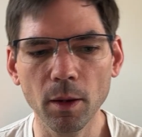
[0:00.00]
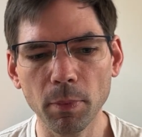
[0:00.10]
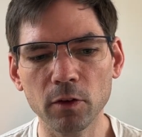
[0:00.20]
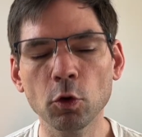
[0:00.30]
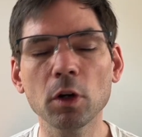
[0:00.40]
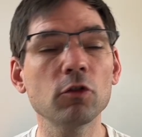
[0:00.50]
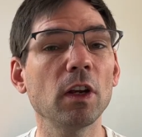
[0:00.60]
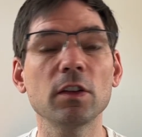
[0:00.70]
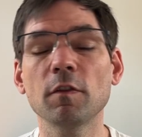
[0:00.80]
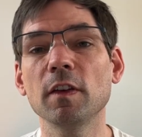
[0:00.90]
But token
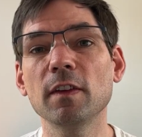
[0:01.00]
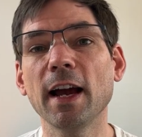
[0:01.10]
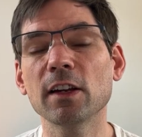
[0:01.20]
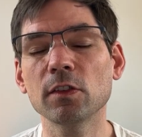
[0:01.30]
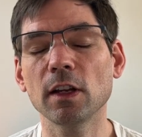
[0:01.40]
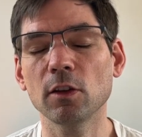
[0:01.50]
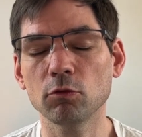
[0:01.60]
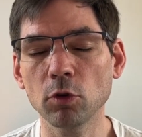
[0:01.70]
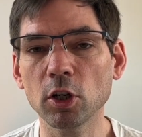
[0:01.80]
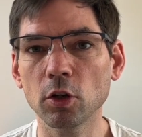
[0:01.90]
trays are fantastic. They're
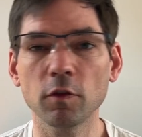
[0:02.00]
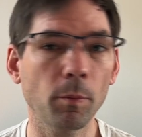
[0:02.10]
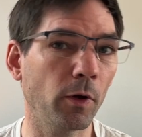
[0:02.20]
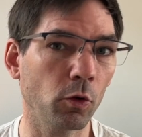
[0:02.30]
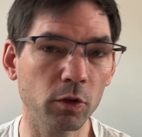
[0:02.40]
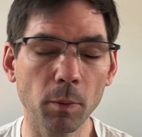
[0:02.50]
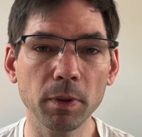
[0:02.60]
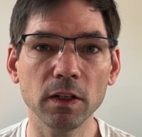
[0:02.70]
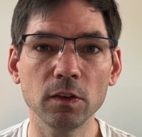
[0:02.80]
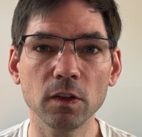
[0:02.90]
really good for putting all your
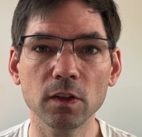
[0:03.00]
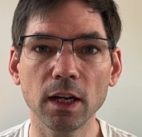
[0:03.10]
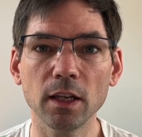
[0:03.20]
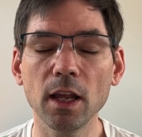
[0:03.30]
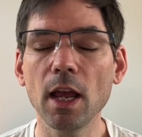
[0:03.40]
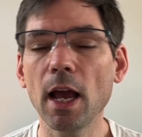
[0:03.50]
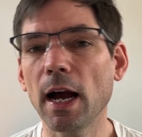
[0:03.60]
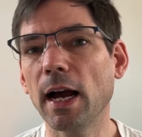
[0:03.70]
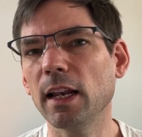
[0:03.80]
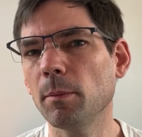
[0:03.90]
pieces in,
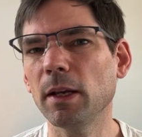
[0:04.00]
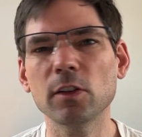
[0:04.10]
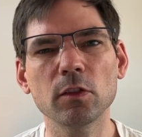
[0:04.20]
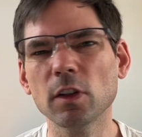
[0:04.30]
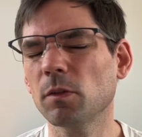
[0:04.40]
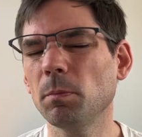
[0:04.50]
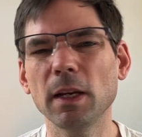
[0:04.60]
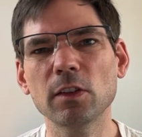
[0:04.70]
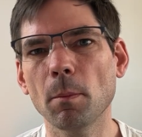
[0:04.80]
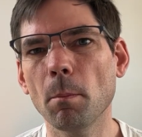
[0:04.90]
and it just
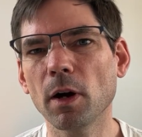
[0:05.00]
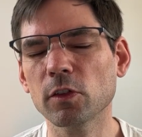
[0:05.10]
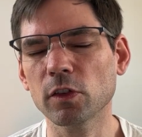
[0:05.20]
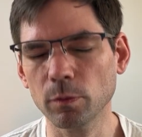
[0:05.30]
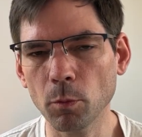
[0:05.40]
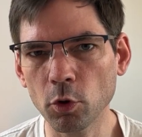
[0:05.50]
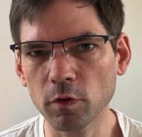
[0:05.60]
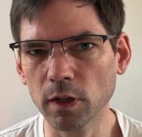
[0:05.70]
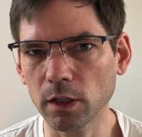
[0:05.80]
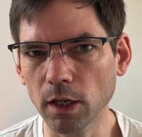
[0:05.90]
makes it much
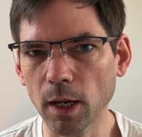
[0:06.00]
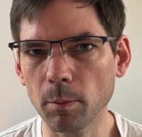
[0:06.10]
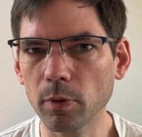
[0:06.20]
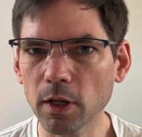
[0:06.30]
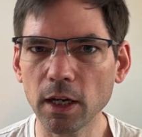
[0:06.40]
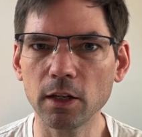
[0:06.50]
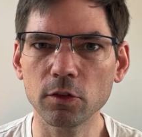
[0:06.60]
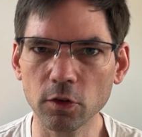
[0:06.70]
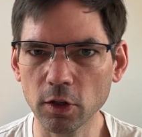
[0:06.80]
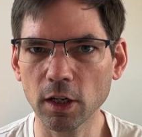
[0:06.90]
smoother in gameplay.
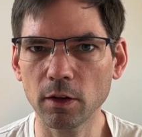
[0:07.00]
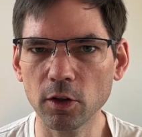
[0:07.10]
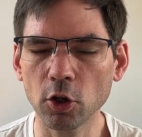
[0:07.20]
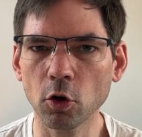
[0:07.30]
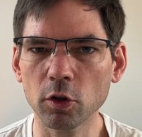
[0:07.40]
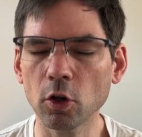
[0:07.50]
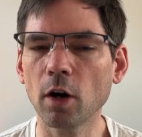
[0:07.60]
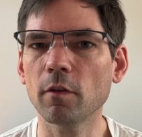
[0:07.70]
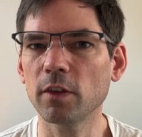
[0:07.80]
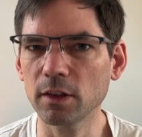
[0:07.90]
So you can, you're not
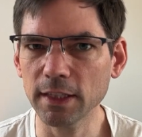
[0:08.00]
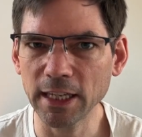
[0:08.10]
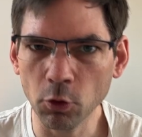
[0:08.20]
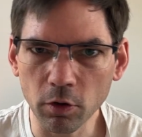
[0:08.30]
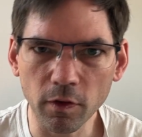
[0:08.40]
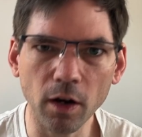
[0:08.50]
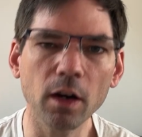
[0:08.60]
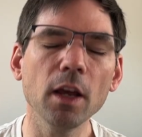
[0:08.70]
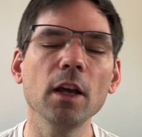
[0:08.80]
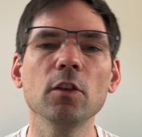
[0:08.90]
having to lean over
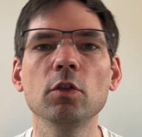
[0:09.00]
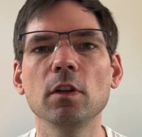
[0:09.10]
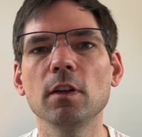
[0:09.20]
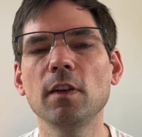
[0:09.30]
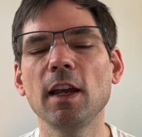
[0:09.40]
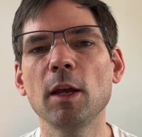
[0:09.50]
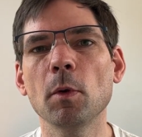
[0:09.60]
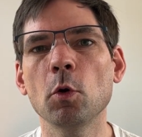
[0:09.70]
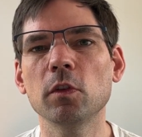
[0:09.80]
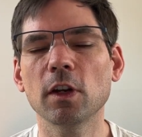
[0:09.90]
to the
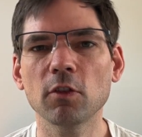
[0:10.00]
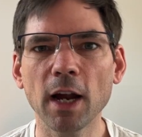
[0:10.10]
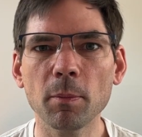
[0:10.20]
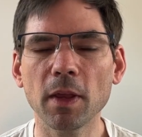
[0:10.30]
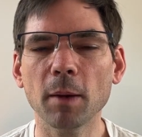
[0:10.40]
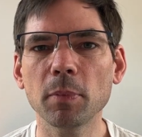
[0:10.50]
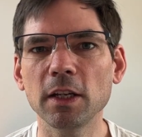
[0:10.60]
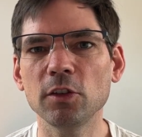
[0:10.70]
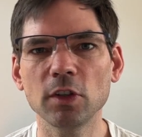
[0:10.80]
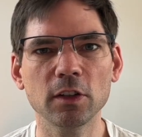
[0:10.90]
table to grab that piece.